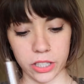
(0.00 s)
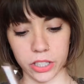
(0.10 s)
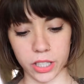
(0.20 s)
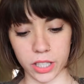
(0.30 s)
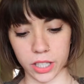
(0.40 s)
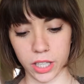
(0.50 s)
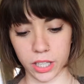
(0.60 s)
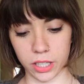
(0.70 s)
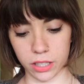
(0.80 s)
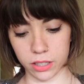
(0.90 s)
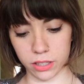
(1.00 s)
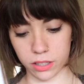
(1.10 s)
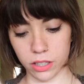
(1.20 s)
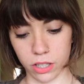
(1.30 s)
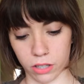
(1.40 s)
just kind of get it,
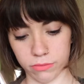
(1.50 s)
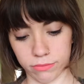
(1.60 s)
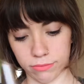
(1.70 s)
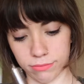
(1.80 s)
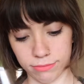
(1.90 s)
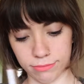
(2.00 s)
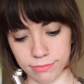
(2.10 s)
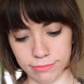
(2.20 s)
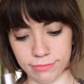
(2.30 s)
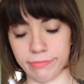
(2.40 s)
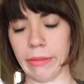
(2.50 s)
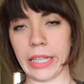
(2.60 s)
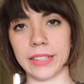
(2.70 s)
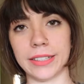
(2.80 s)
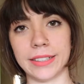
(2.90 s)
you know,
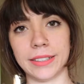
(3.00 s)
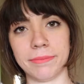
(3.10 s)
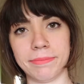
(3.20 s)
mixed.